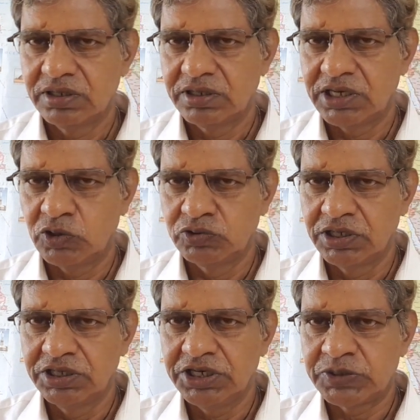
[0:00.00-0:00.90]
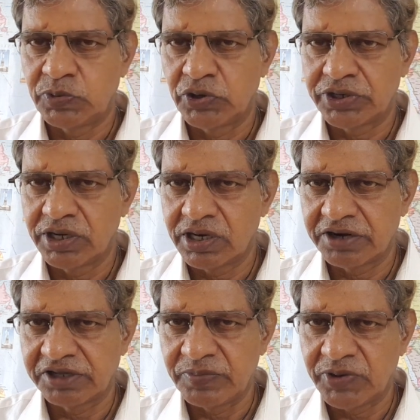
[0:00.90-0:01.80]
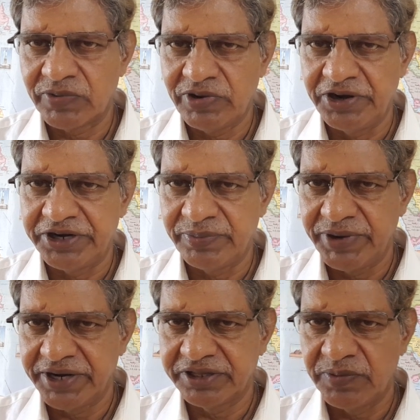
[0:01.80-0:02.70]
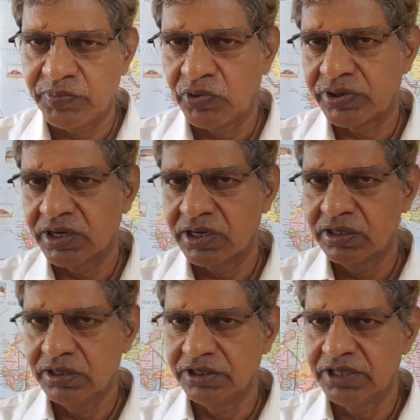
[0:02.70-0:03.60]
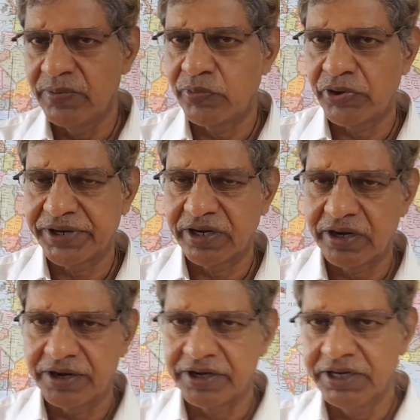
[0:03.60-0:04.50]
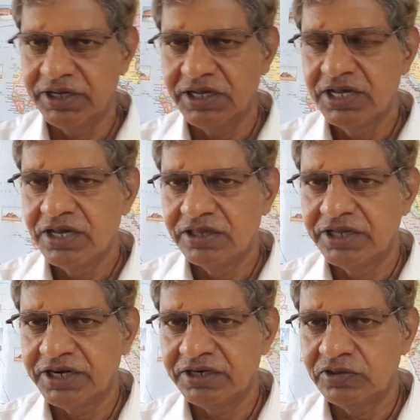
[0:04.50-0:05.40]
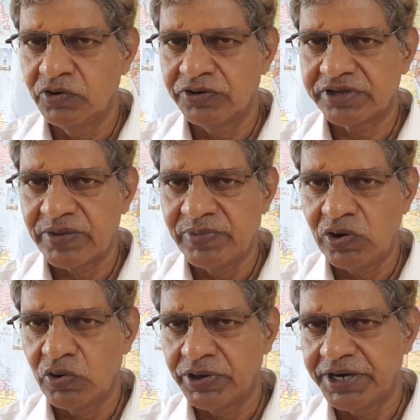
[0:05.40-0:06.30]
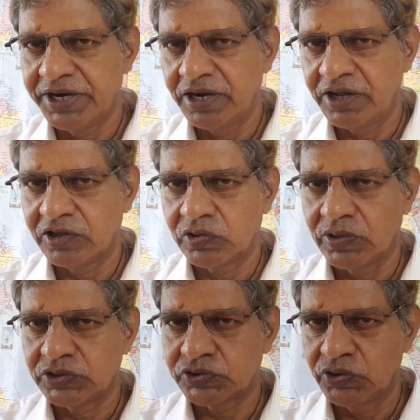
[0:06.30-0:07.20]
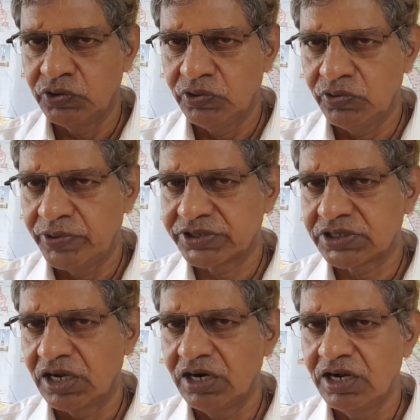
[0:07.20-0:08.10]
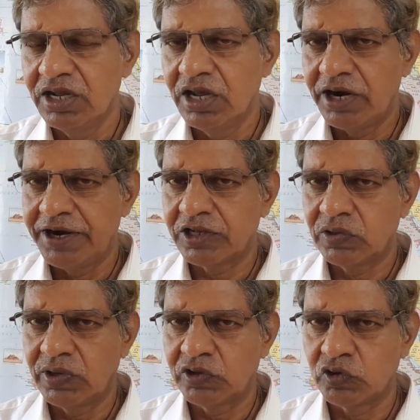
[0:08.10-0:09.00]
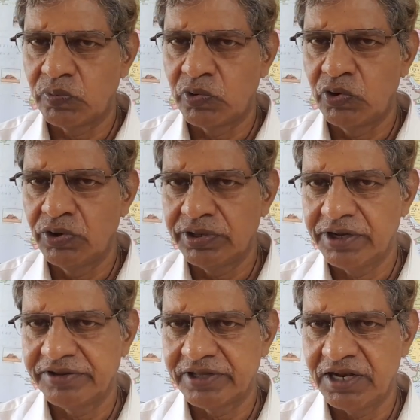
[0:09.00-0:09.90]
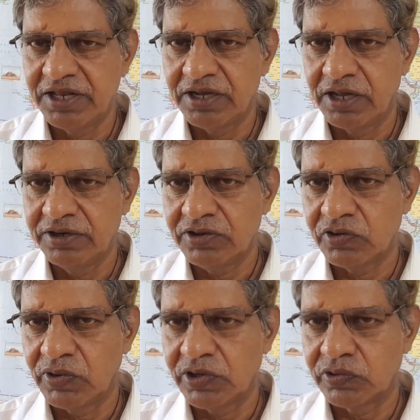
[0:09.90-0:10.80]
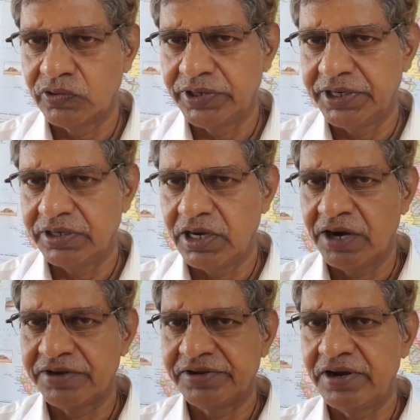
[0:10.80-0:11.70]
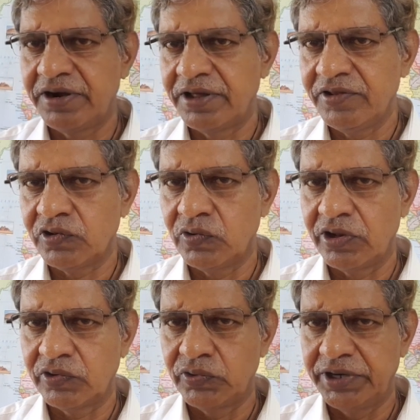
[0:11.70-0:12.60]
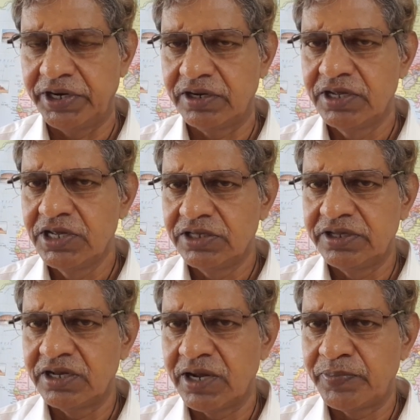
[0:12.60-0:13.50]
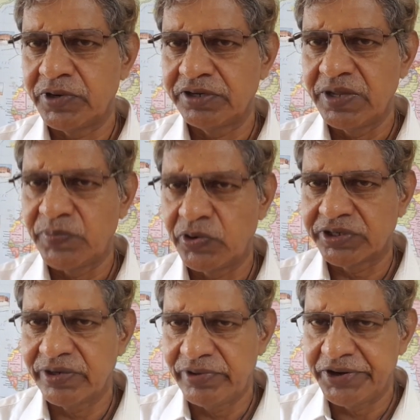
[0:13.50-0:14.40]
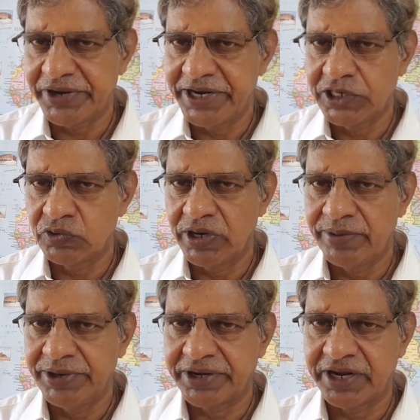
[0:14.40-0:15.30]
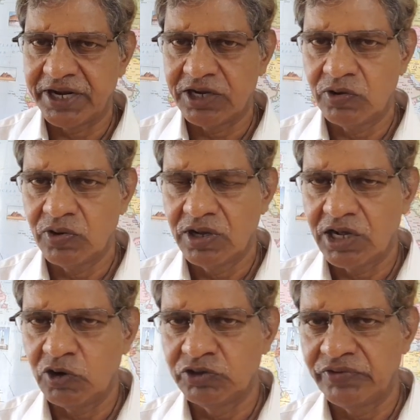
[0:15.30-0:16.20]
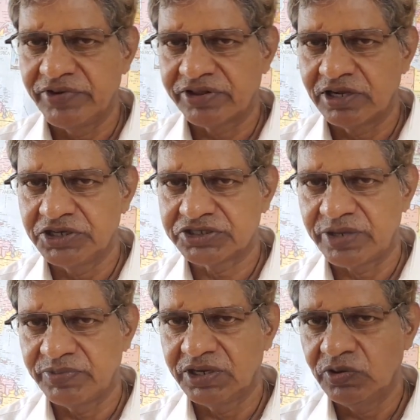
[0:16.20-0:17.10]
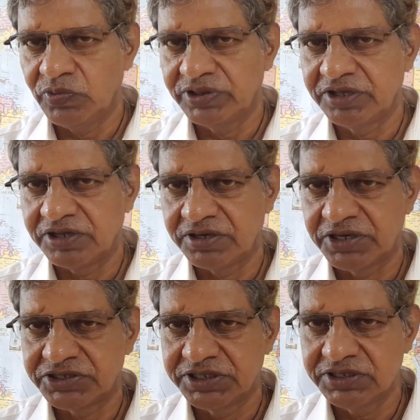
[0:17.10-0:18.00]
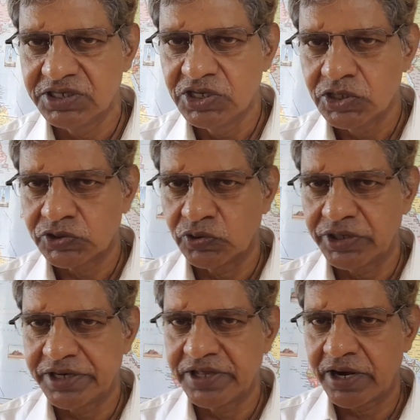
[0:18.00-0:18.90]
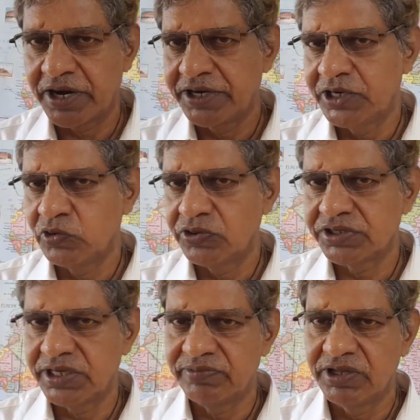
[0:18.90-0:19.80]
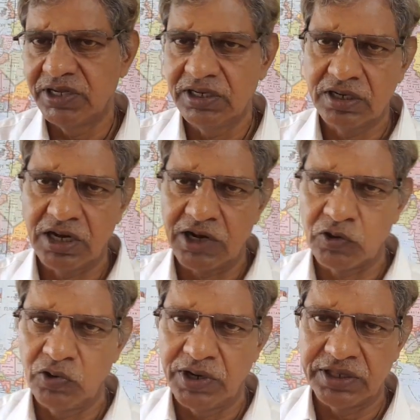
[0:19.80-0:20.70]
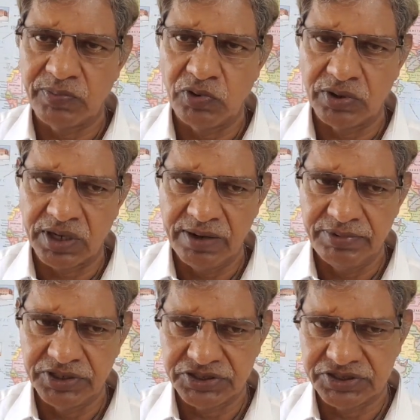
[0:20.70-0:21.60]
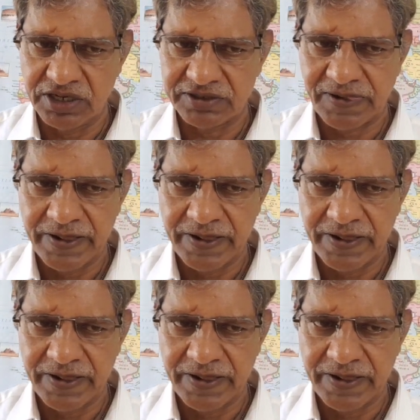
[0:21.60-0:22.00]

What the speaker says: Now the exporter or shipper will intimate the importer in the importing country that goods have been loaded on so and so vessel at so and so port and sailing on so and so date or sailed on so and so date. Thereafter the importer will try to have a track how the vessel is coming, when this is reaching, so that they are ready to receive the cargo at the port of discharge.